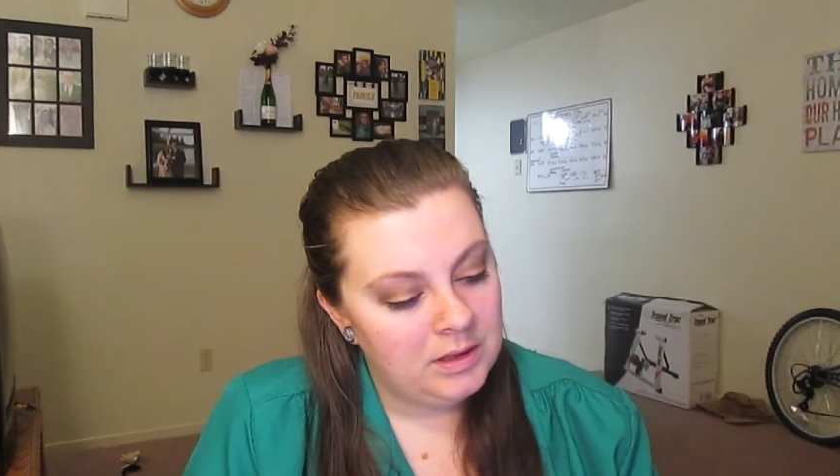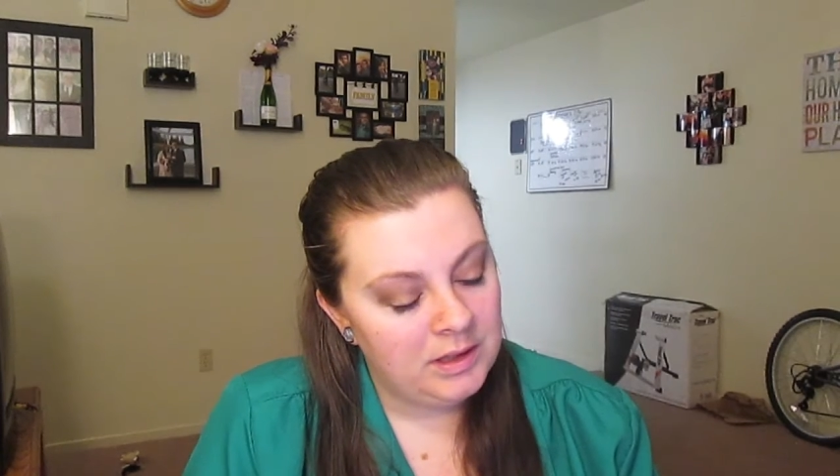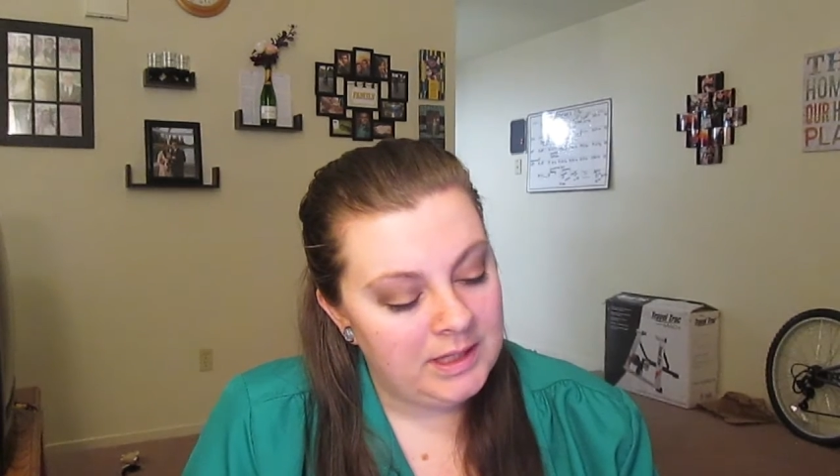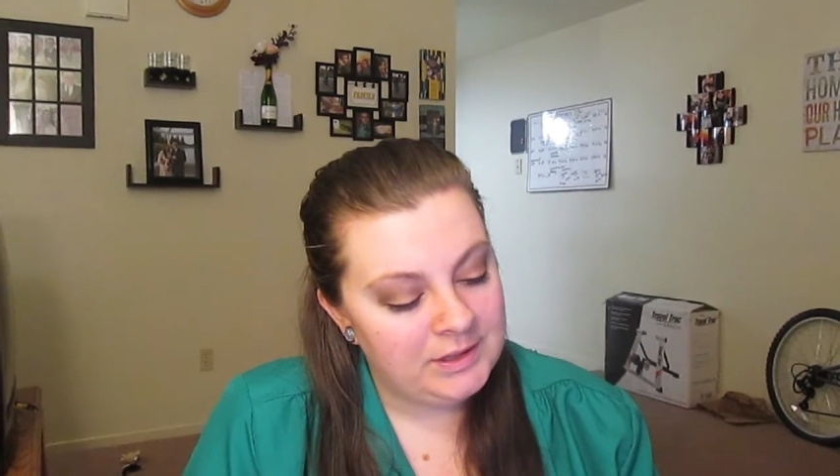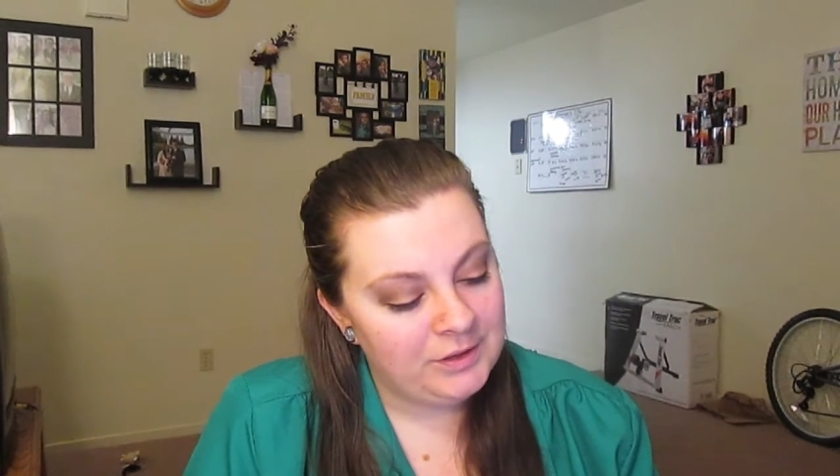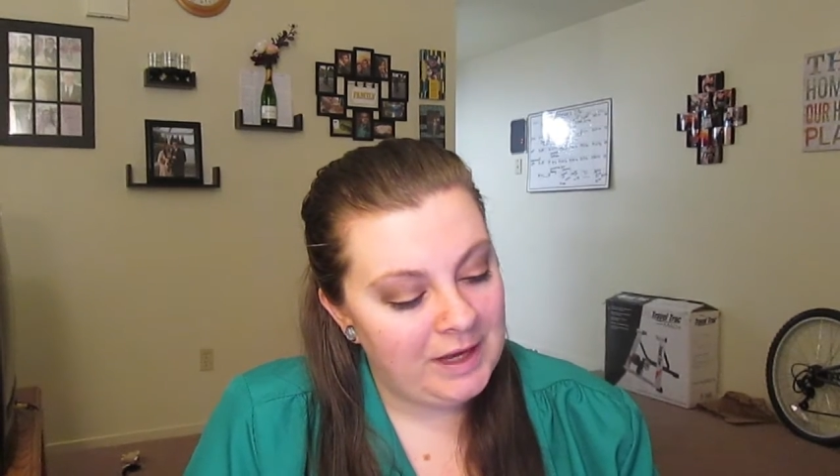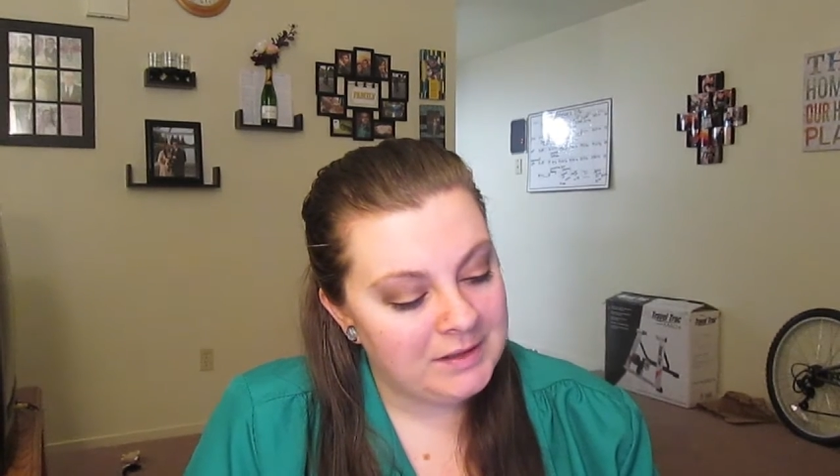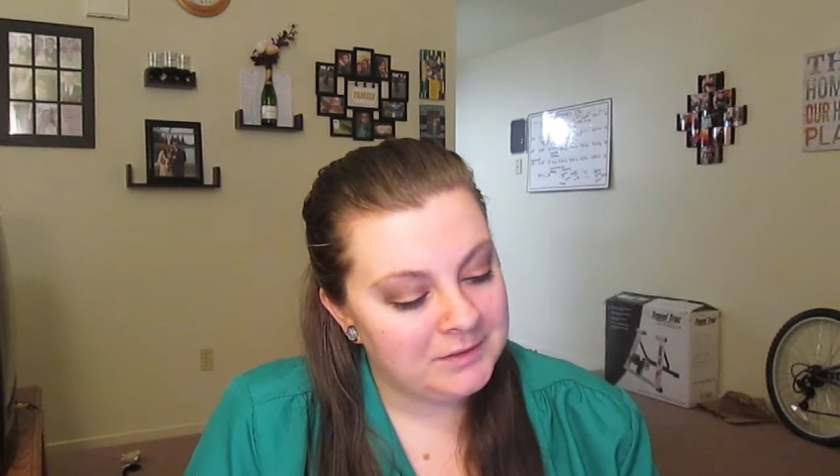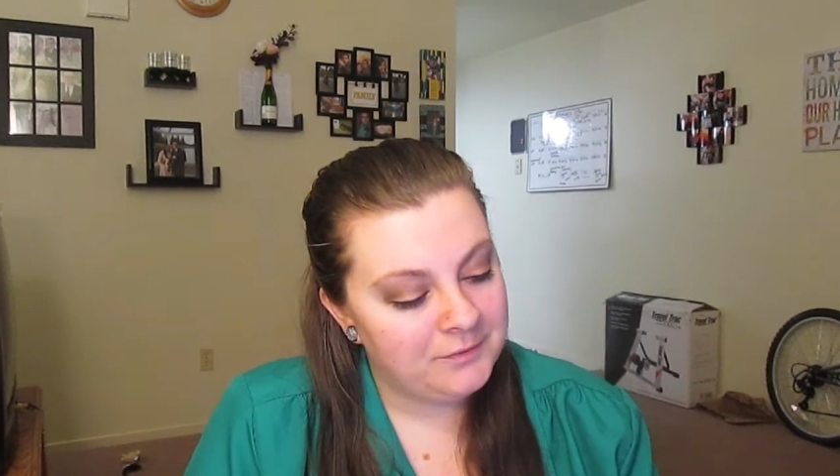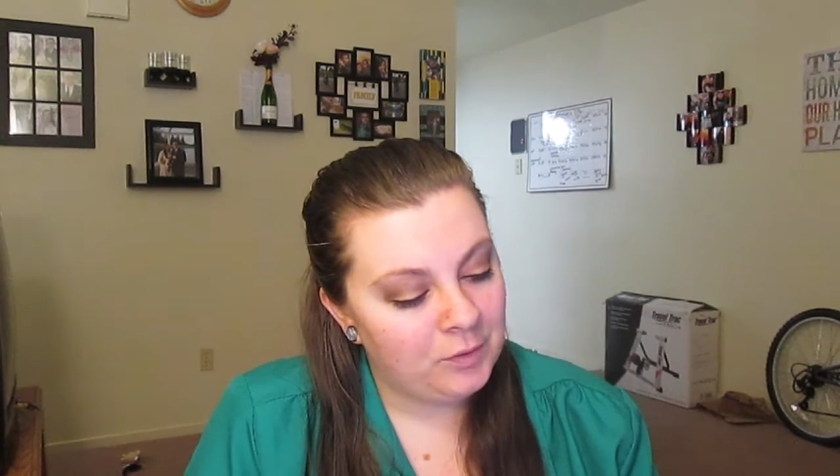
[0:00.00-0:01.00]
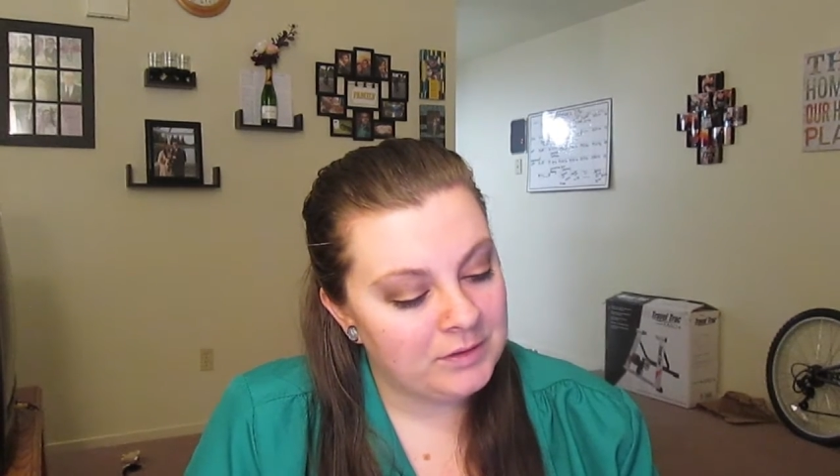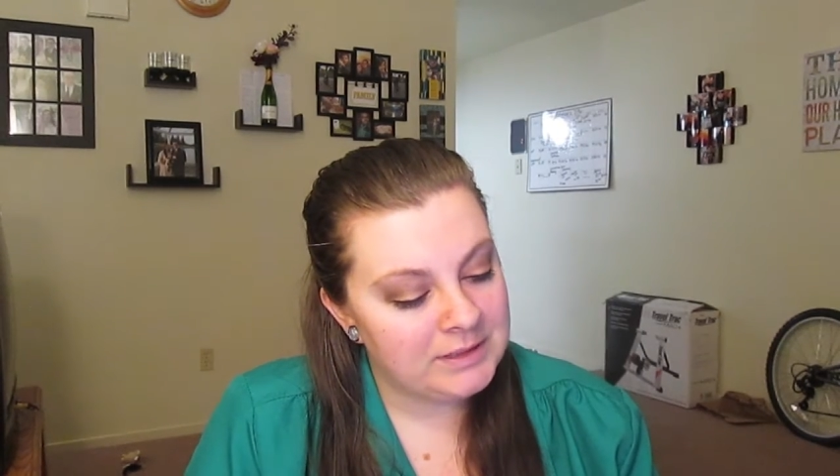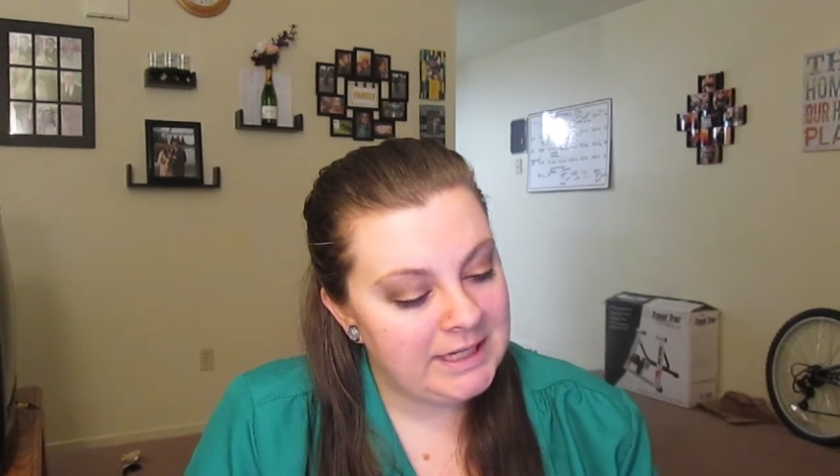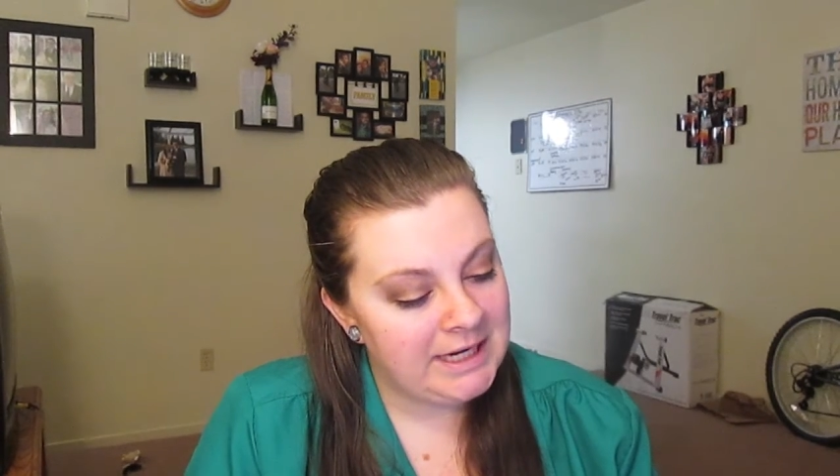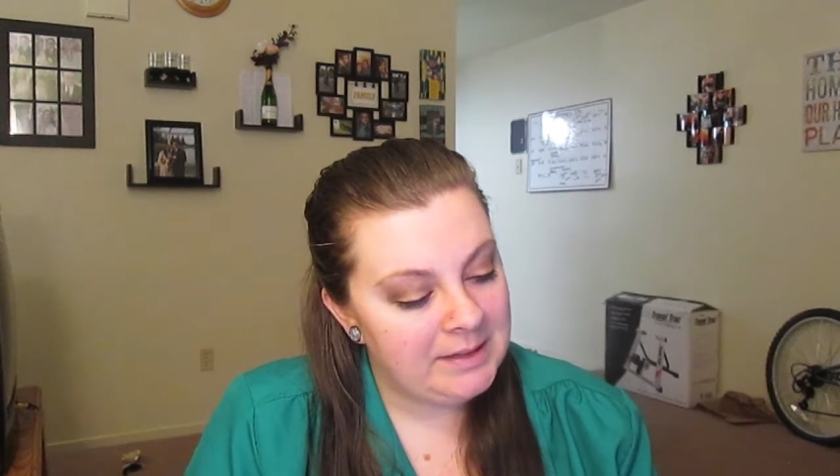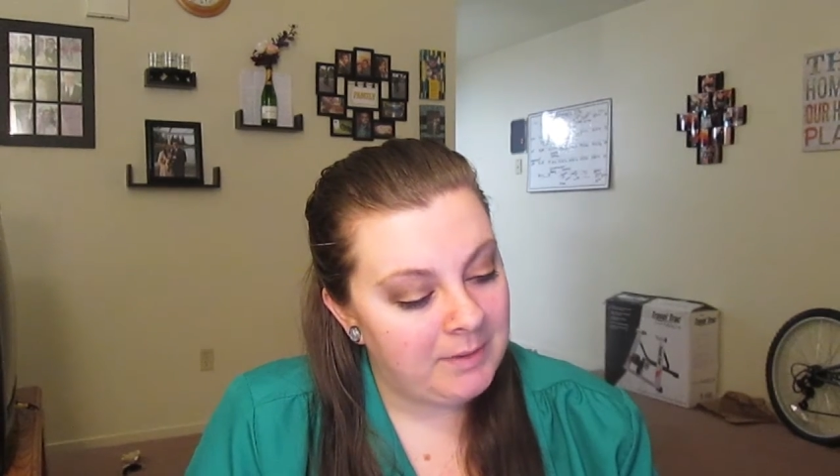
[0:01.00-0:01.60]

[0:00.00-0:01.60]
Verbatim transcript: in 2014,